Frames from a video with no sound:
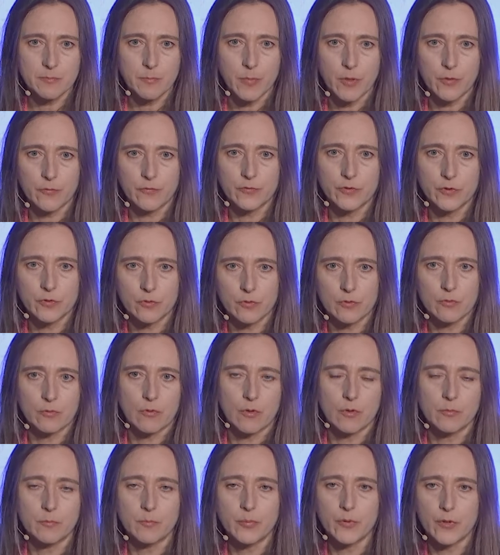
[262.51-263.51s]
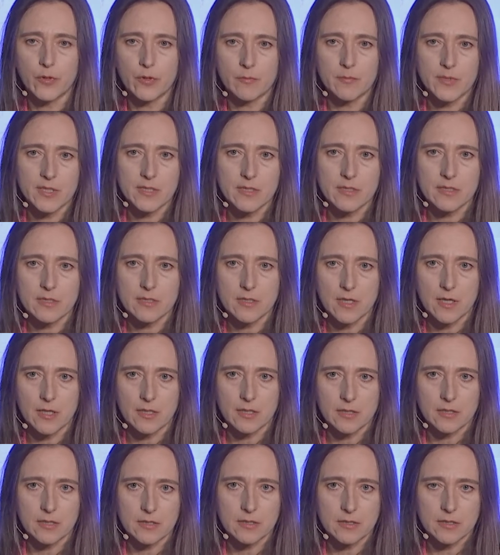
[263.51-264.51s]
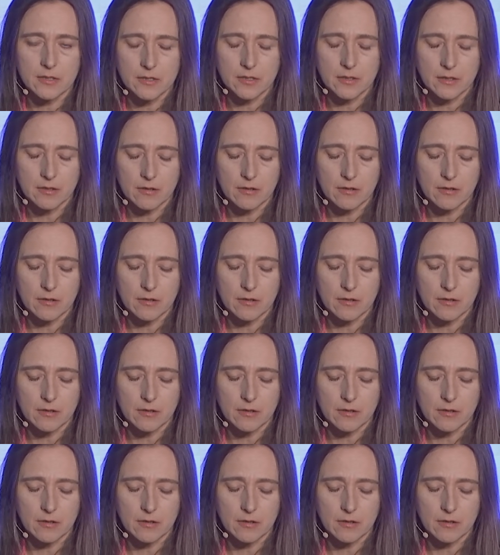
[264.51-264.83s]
both to on-premise and